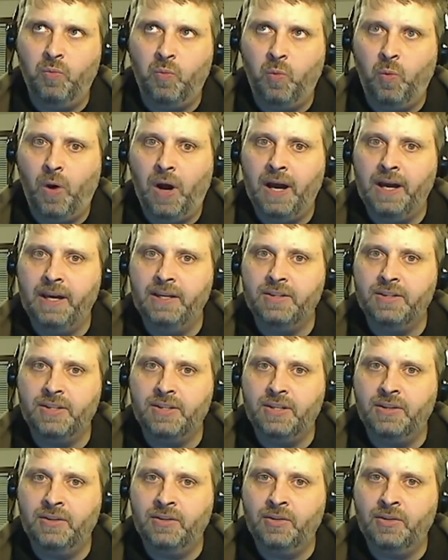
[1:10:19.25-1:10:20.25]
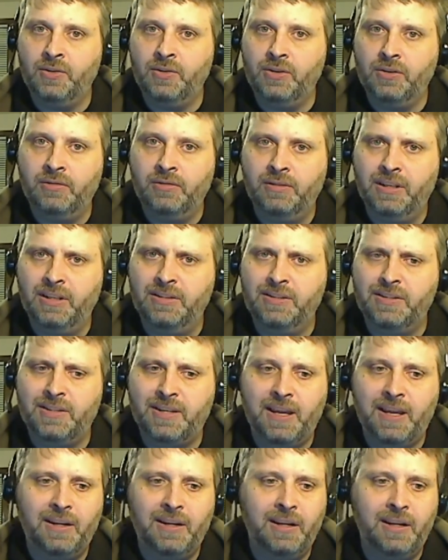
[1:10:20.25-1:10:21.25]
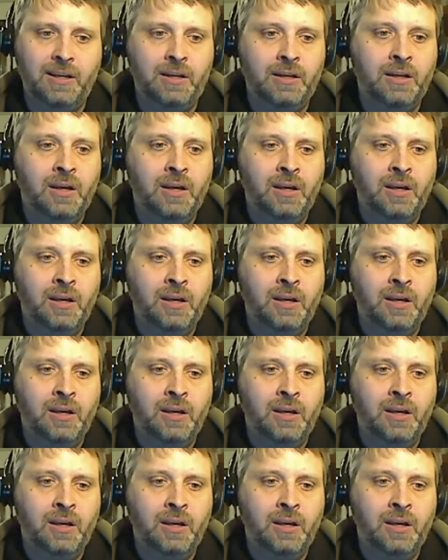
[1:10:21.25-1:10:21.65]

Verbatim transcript: wise in her insanity,